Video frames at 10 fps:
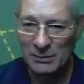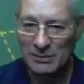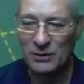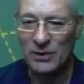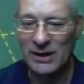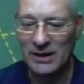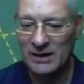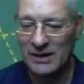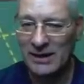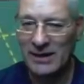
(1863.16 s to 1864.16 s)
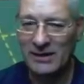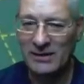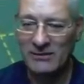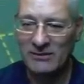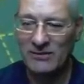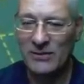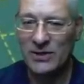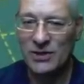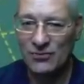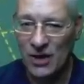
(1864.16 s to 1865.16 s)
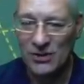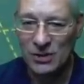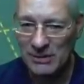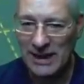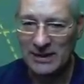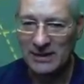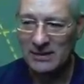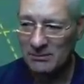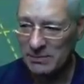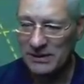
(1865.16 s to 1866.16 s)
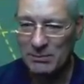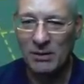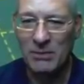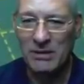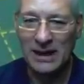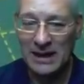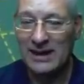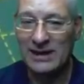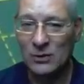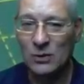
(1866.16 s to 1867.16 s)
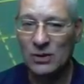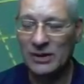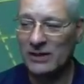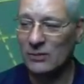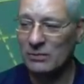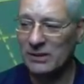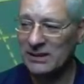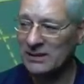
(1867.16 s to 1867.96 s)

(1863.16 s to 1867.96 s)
build it in a very structured manner, bit by bit, and get it all working one bit at a